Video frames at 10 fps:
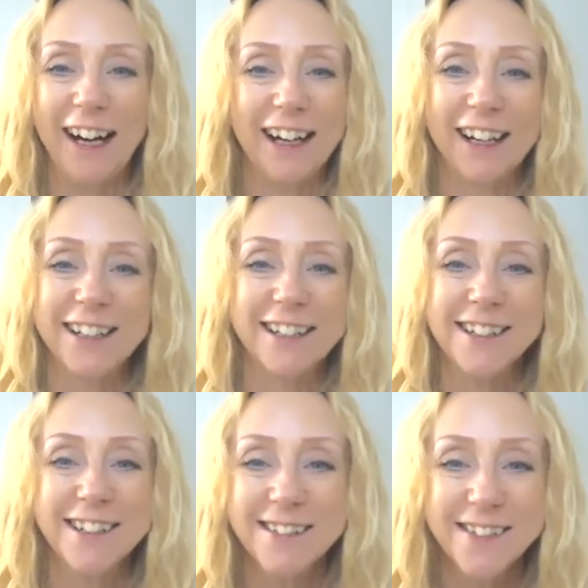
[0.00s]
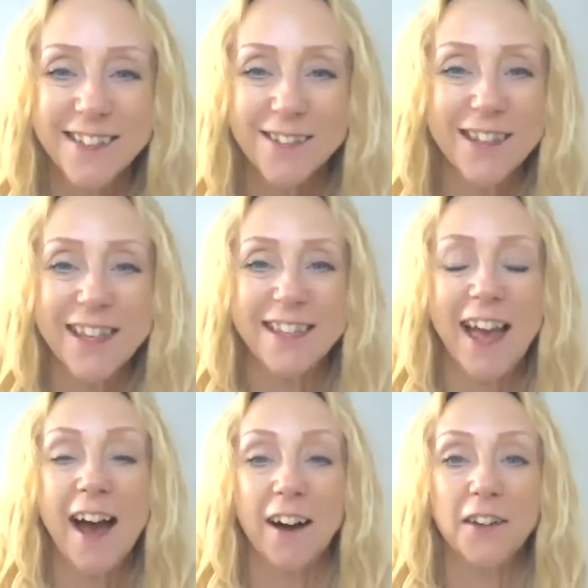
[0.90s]
I can't sort this
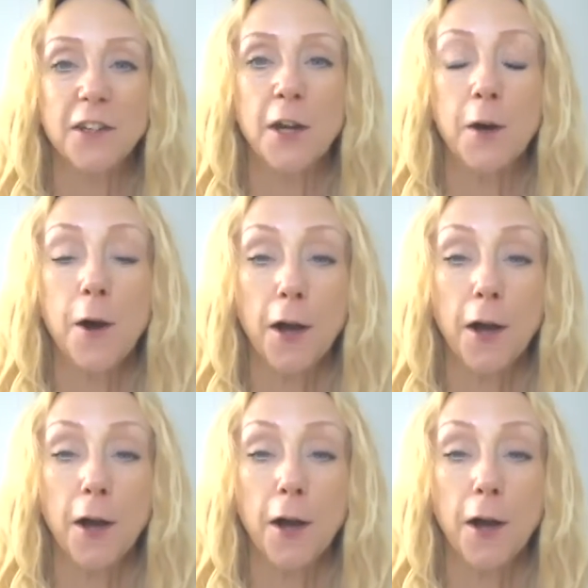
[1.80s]
out, you know,